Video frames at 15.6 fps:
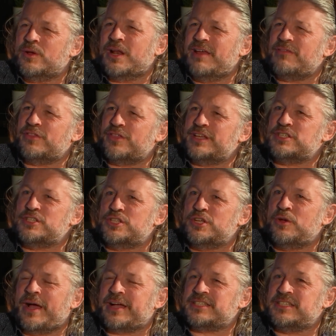clever thing to
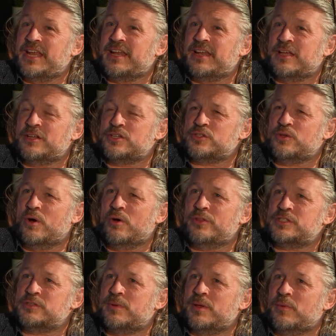do accidentally. I just thought, oh,
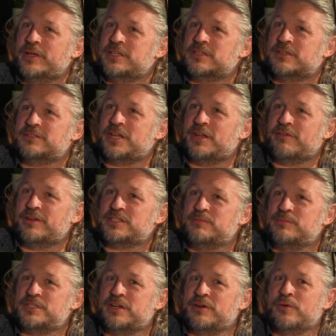this would be a way to generate
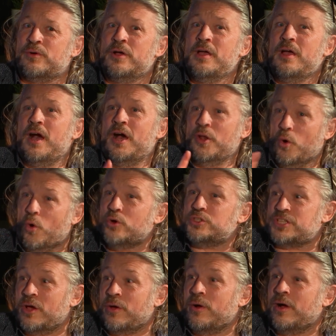some material. And
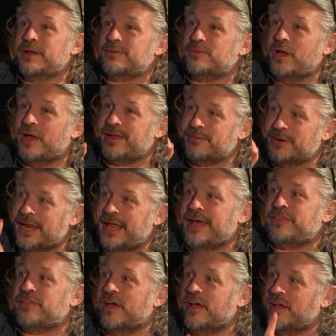also, I'm
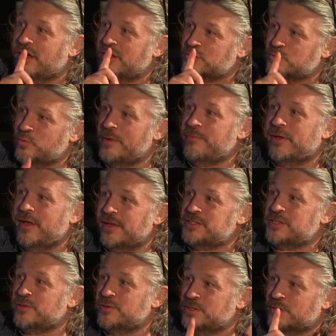glad that I asked women.
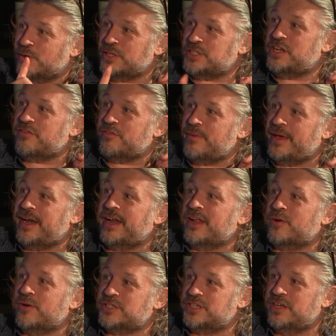So there was a questionnaire for men and a
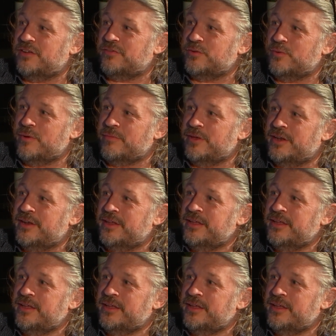questionnaire for women.